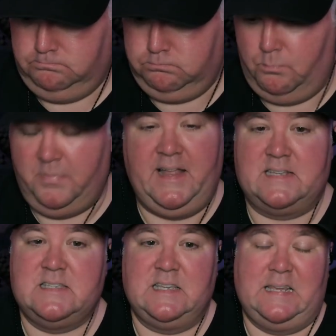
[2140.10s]
but
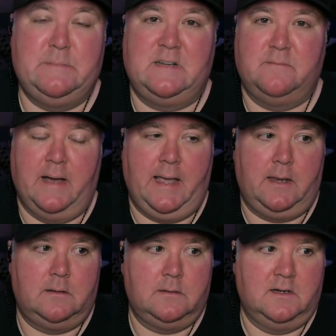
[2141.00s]
that's the limit of my
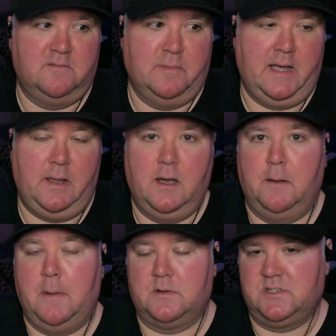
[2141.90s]

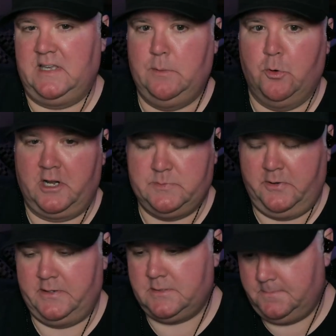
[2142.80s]
mouse and keyboard experience.